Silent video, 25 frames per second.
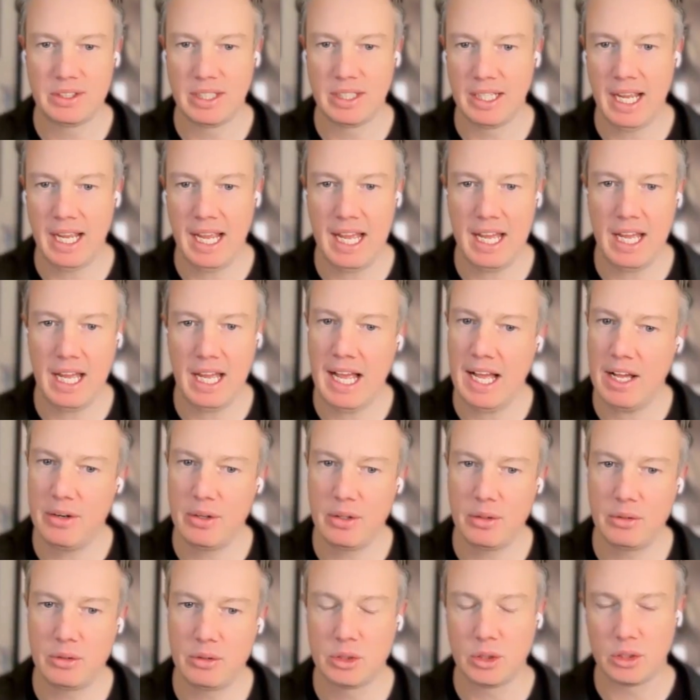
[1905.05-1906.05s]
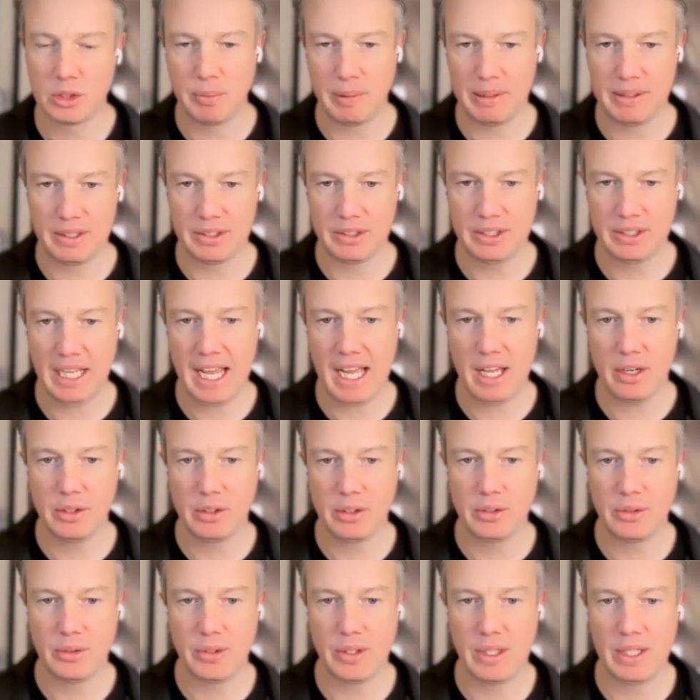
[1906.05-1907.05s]
like how to talk about this. How do
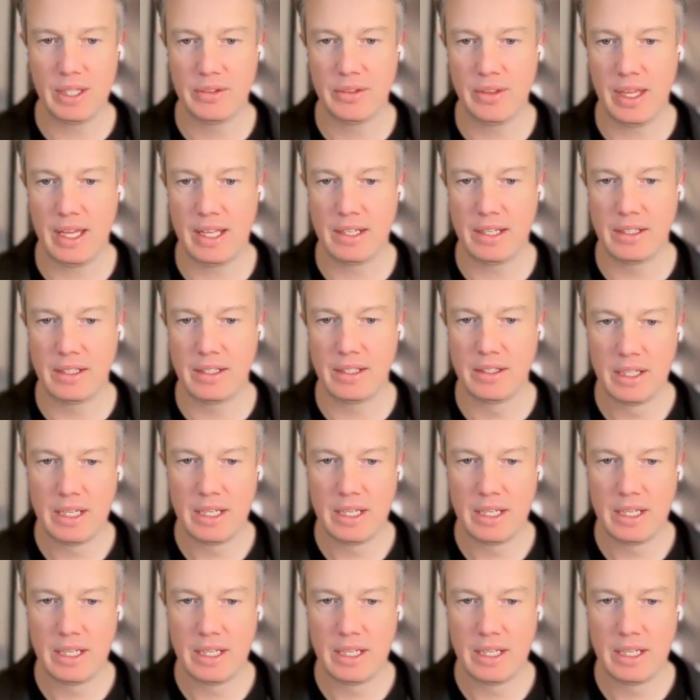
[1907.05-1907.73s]
you think that